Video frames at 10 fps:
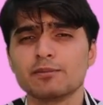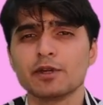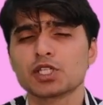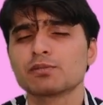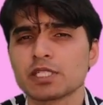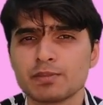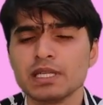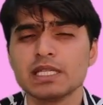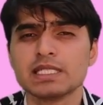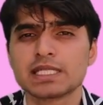the patient must
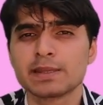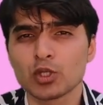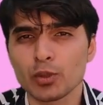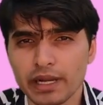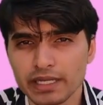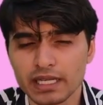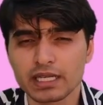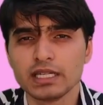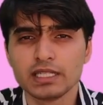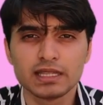be
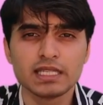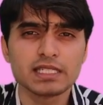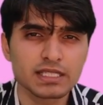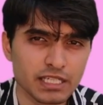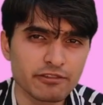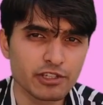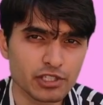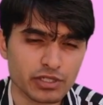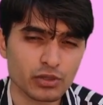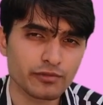symptomatic. These three
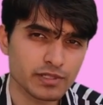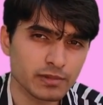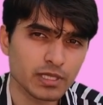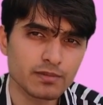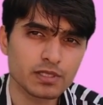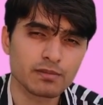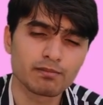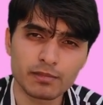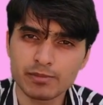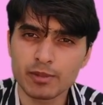features of symptoms
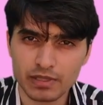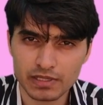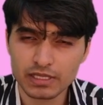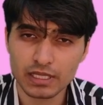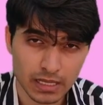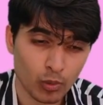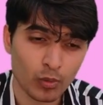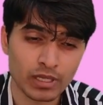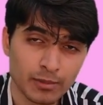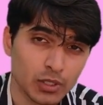must be present,
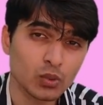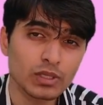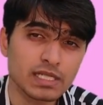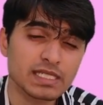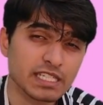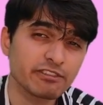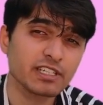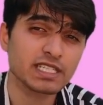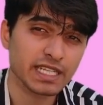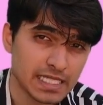number one. Number two is, if
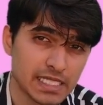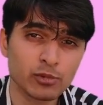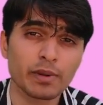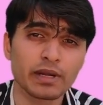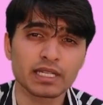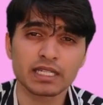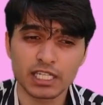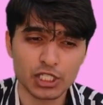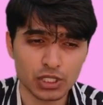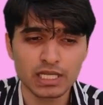it is asymptomatic
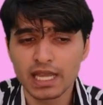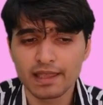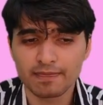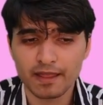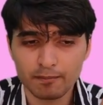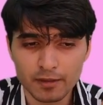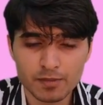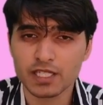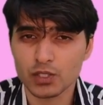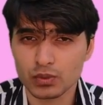condition, that
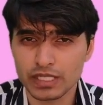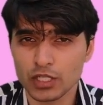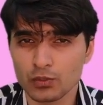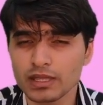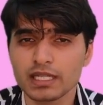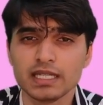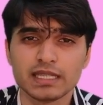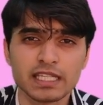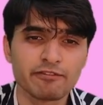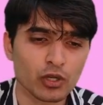must be associated with
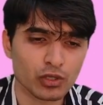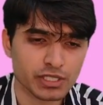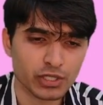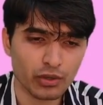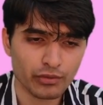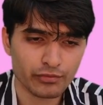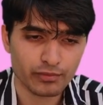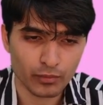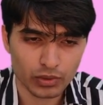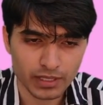the velocity of
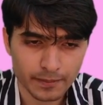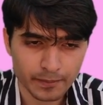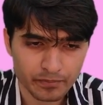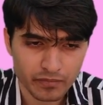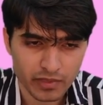more than